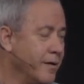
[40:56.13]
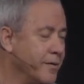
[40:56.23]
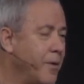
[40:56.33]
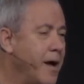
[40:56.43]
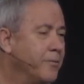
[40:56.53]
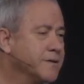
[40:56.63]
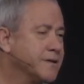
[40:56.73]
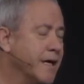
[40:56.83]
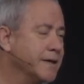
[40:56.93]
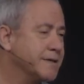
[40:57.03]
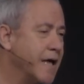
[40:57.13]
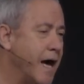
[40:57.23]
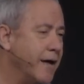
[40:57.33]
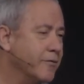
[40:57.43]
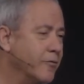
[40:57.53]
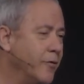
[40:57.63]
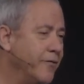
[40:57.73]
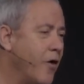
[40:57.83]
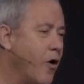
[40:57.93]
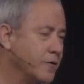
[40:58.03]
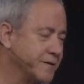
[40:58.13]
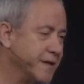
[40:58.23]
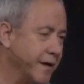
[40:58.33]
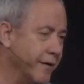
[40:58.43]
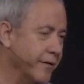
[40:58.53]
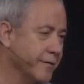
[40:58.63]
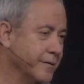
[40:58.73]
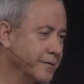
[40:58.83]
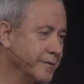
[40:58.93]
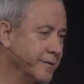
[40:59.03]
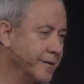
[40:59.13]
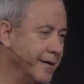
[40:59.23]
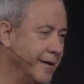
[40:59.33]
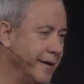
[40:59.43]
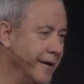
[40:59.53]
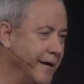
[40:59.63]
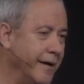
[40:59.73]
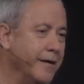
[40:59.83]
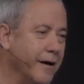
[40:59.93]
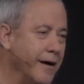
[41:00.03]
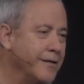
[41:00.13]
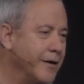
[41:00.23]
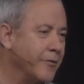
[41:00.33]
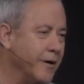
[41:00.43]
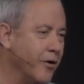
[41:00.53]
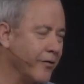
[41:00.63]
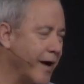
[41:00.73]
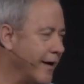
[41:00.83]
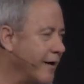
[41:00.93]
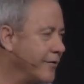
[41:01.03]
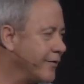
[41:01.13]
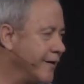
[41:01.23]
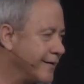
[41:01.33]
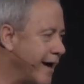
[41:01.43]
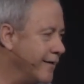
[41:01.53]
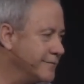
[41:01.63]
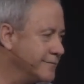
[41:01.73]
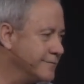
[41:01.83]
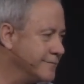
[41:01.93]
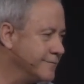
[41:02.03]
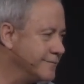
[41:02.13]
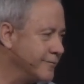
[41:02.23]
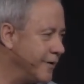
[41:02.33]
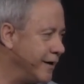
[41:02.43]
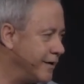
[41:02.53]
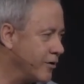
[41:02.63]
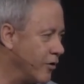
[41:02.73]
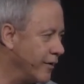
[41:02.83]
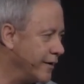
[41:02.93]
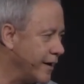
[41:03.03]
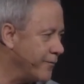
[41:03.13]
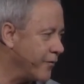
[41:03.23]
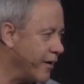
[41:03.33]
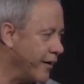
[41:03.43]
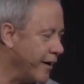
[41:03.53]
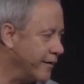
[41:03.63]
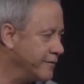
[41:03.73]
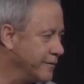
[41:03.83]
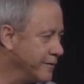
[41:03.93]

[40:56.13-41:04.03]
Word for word: The Bible says that we've all sinned. And I think we know that. I don't think that we need to go in depth on that.